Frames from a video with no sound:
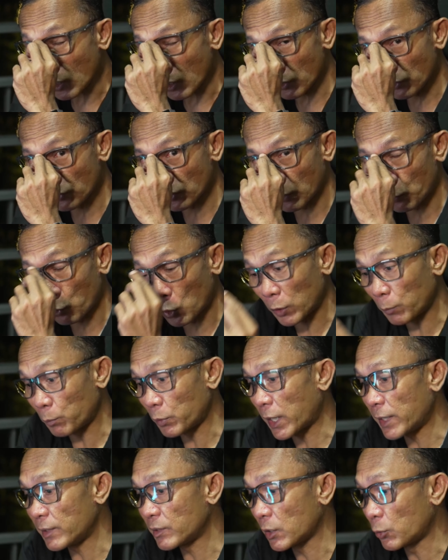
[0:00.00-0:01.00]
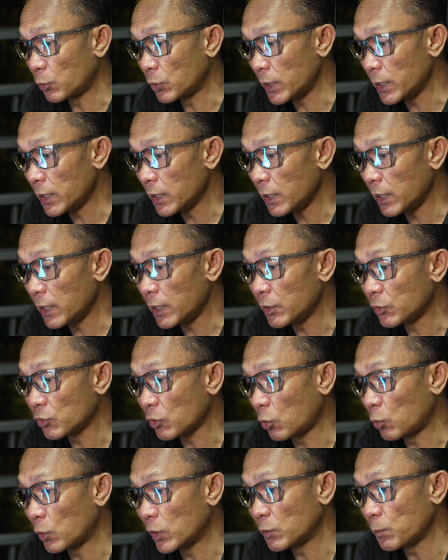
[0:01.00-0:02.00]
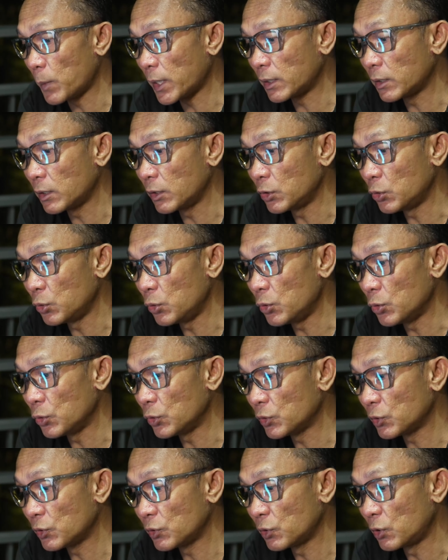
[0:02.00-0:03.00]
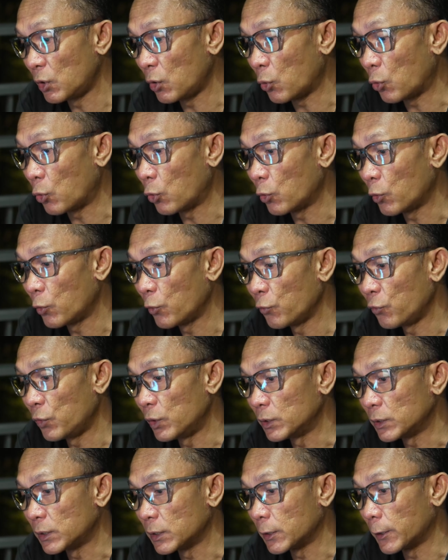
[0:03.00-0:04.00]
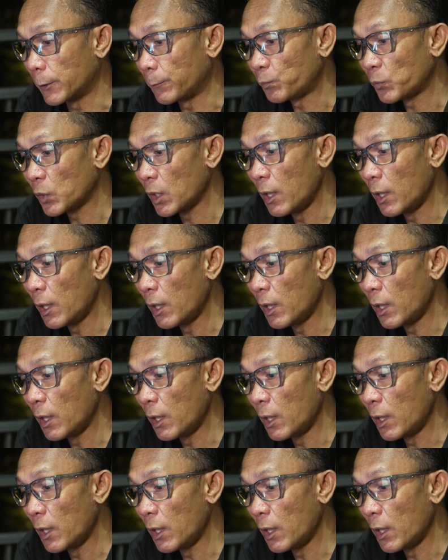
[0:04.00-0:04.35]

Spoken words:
somewhat bright sounding, it is always better to use slow filter.